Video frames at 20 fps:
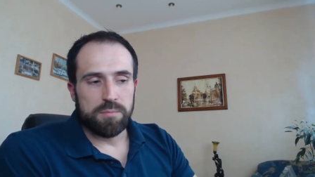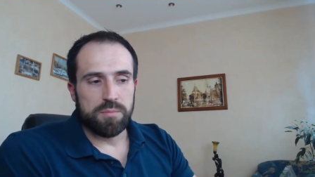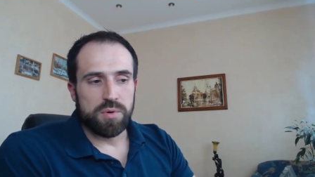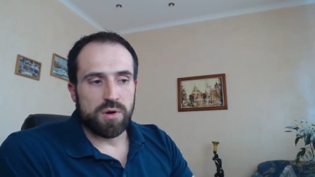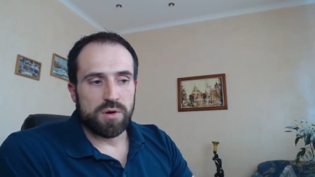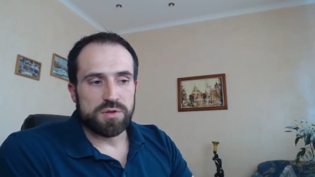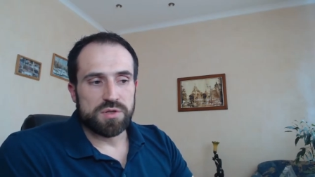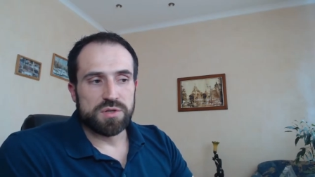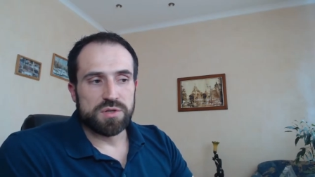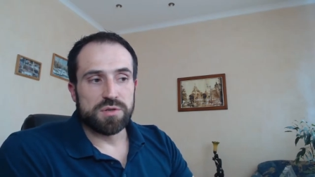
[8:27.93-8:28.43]

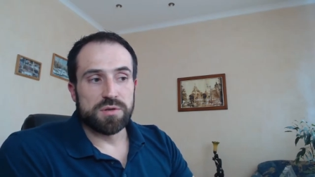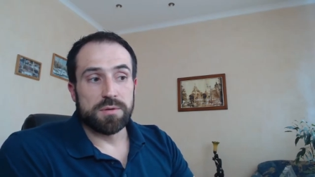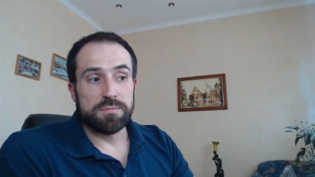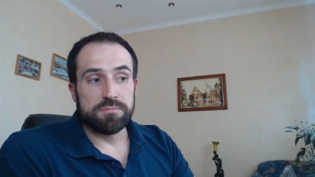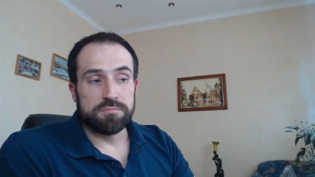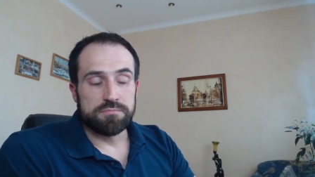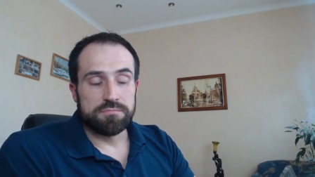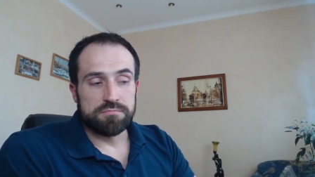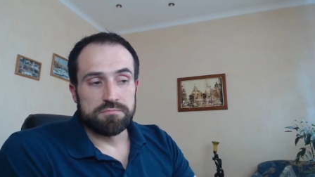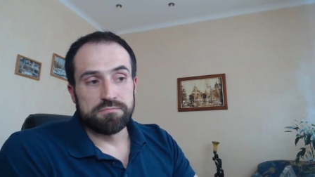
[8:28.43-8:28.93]
Because uh,
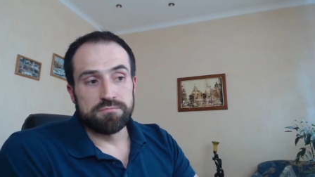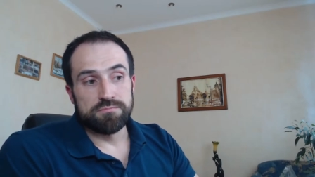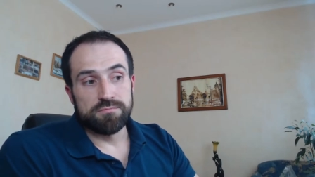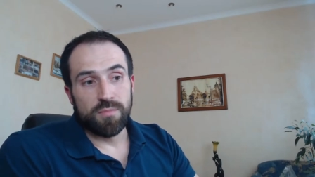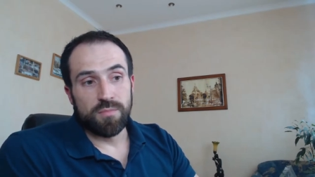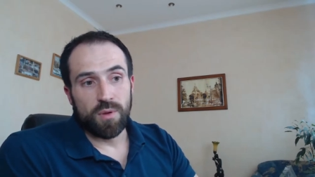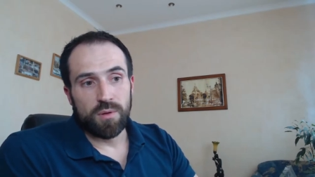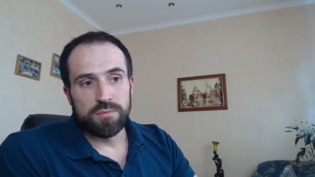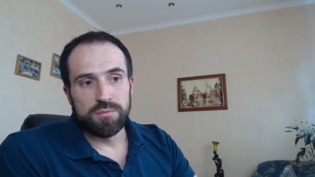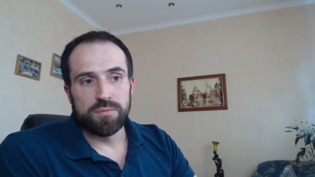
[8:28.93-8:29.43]

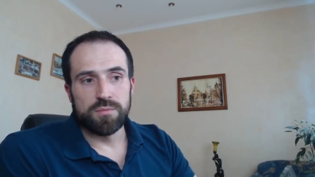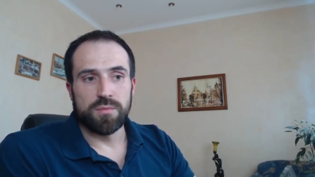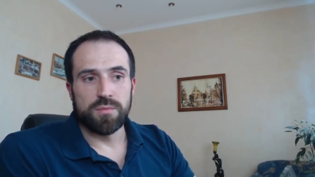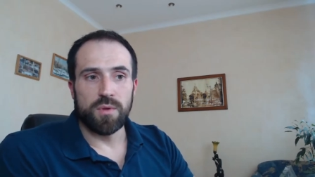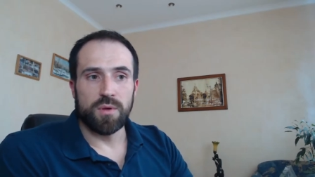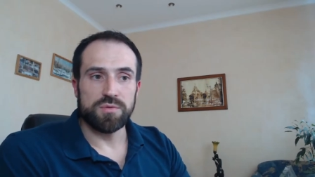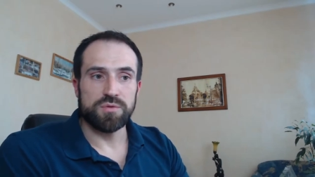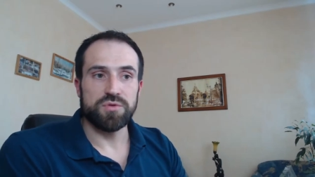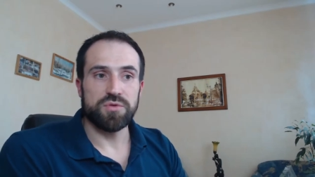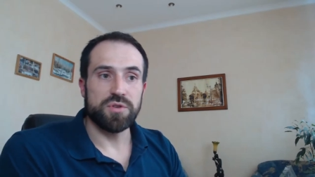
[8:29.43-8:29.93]

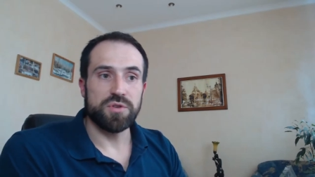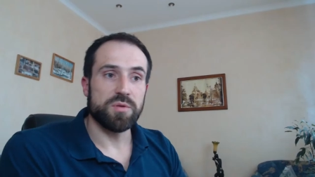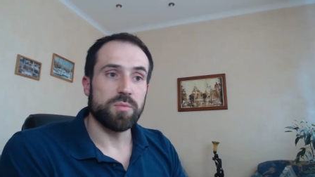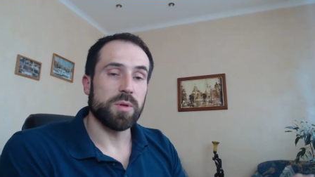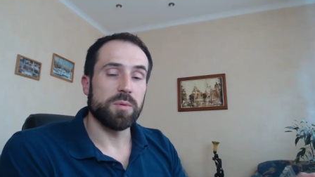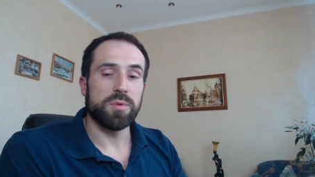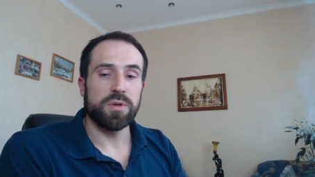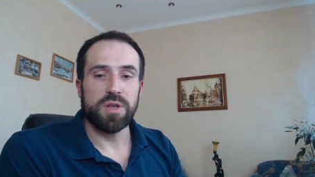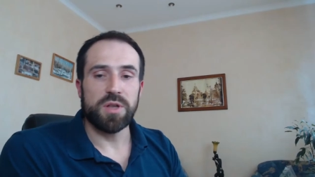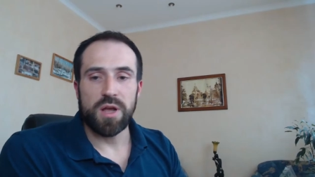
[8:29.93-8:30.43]
during
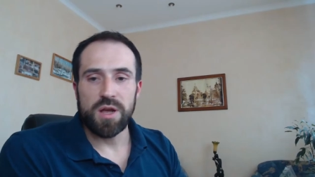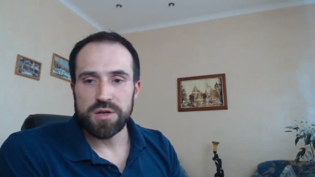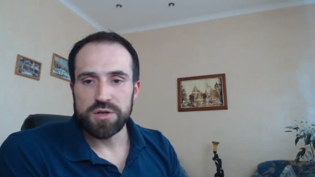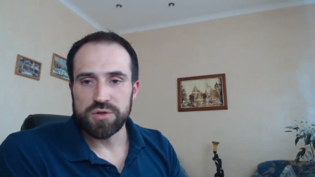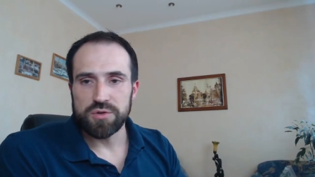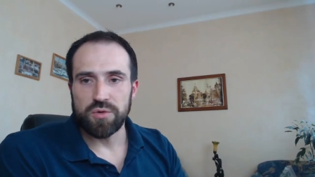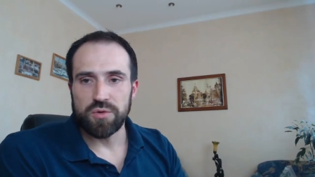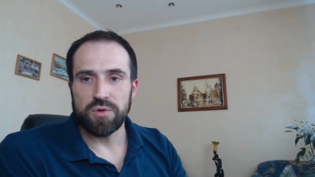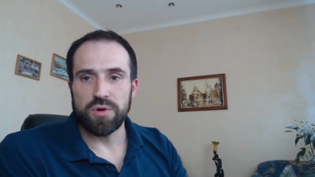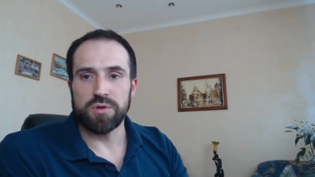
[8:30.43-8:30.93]

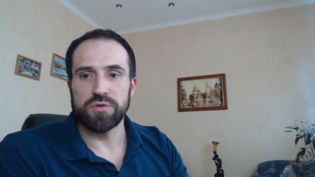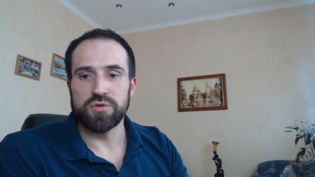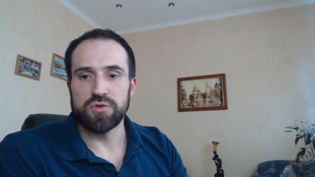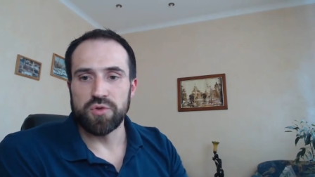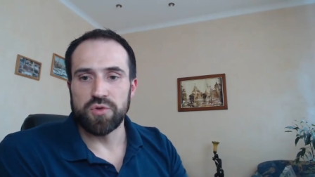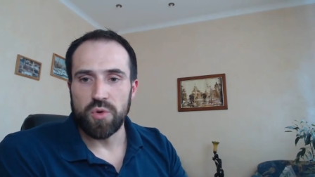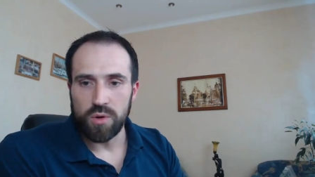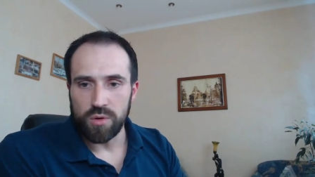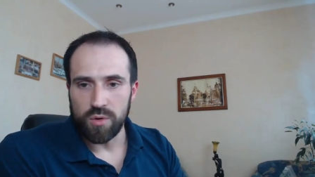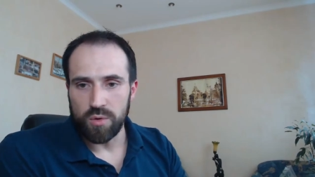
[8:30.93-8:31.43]
implementation or
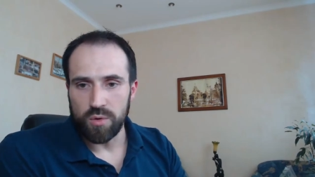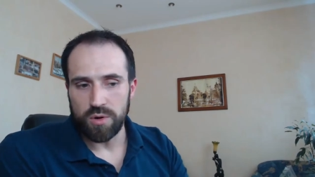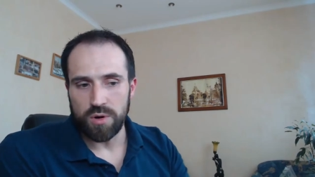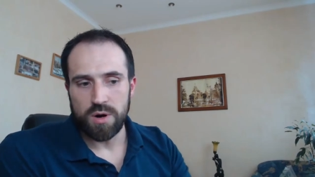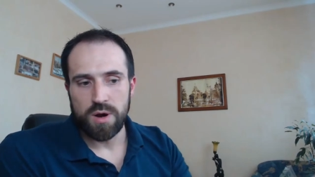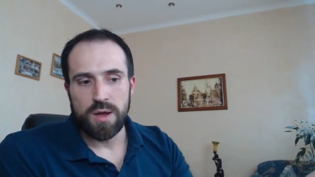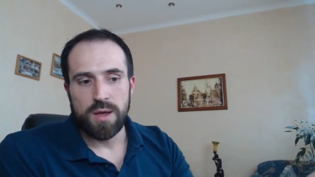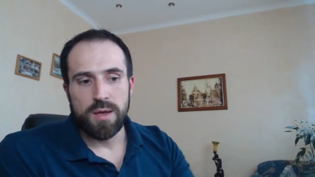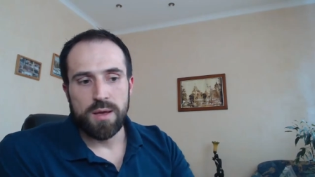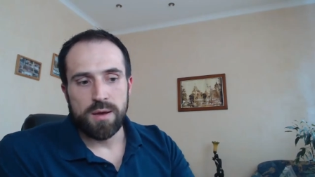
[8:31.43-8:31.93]
control or
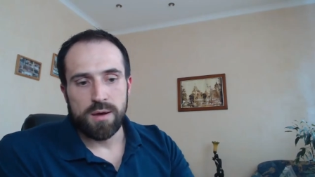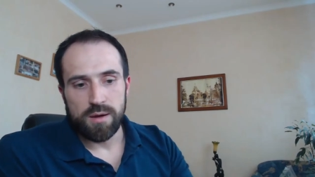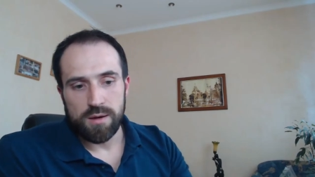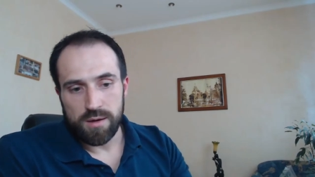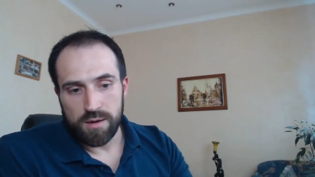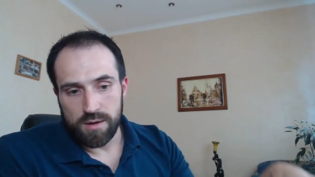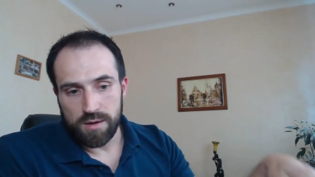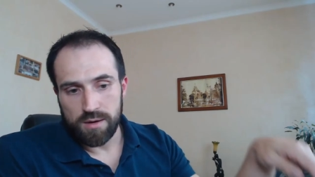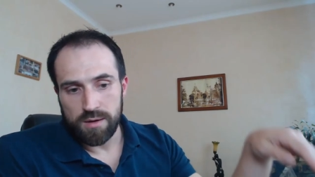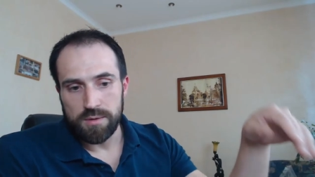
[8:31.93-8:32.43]

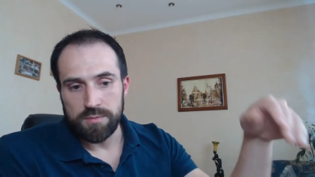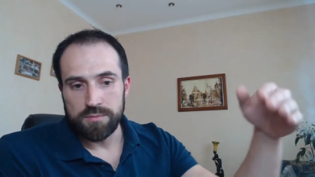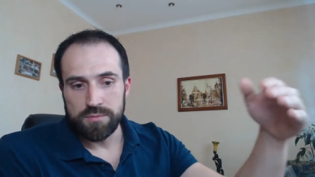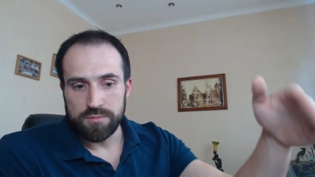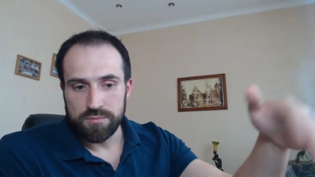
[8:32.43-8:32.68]
uh,